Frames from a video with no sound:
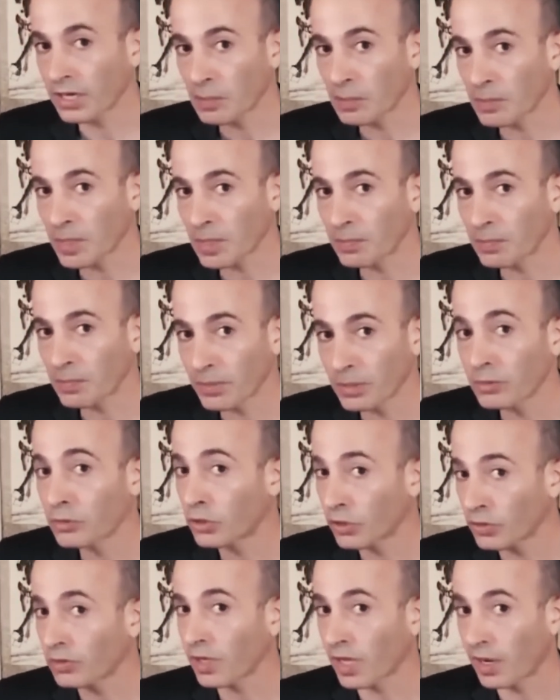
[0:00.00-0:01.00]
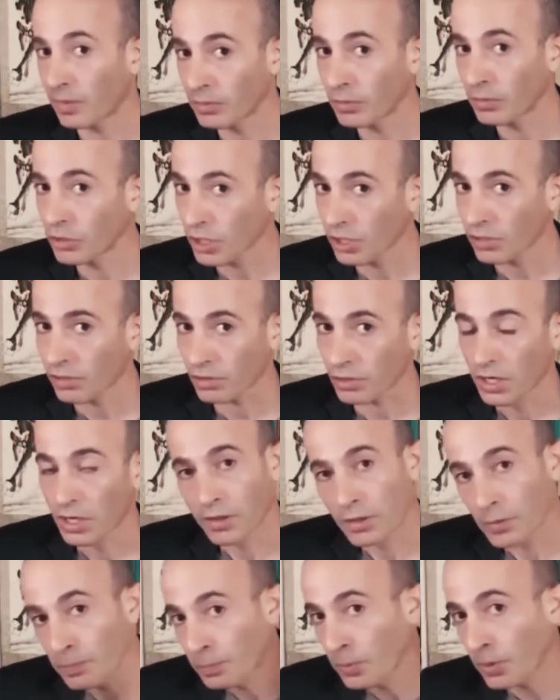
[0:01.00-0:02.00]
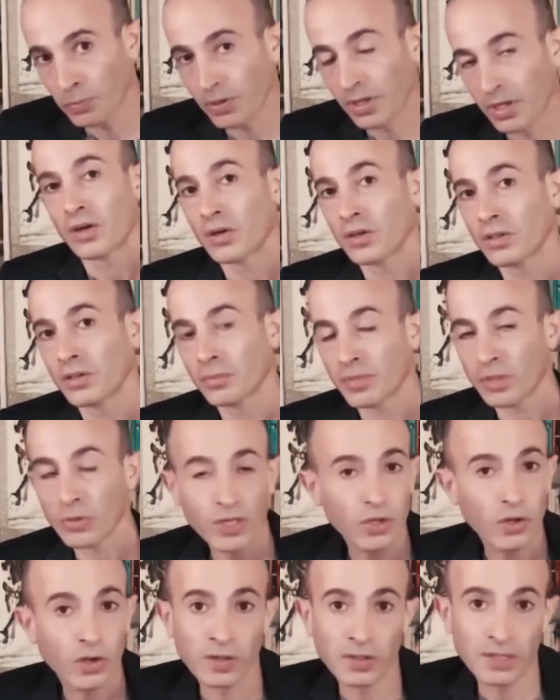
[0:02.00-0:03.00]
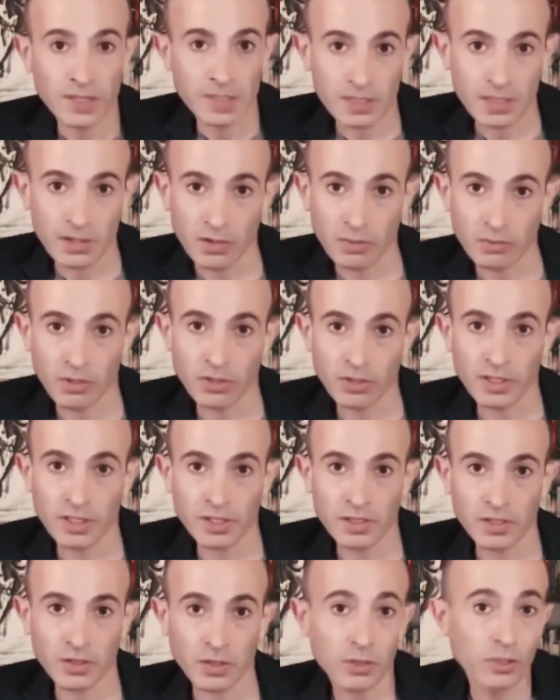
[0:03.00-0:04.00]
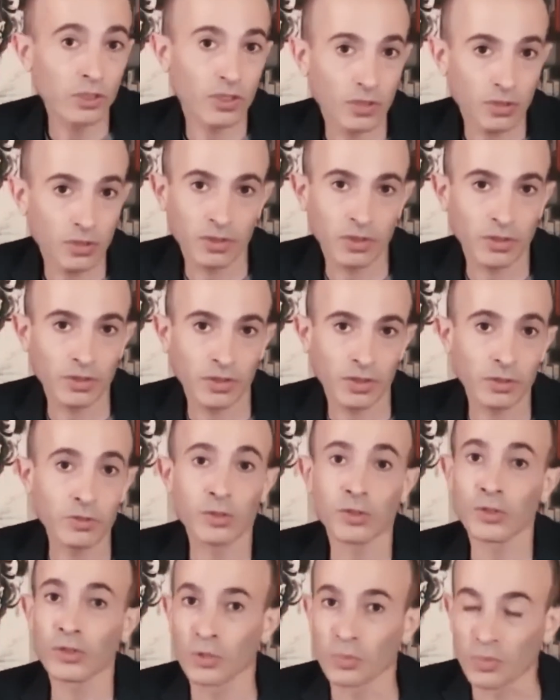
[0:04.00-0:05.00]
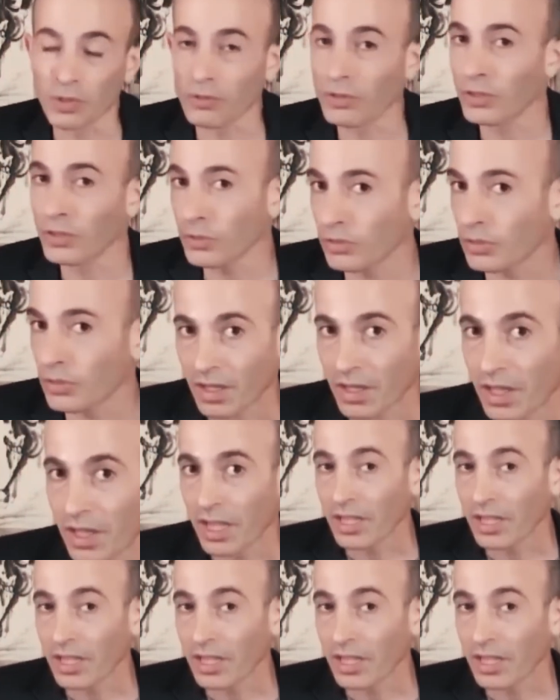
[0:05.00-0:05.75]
people don't come to church. The Pope is doing all these ceremonies on Zoom or YouTube.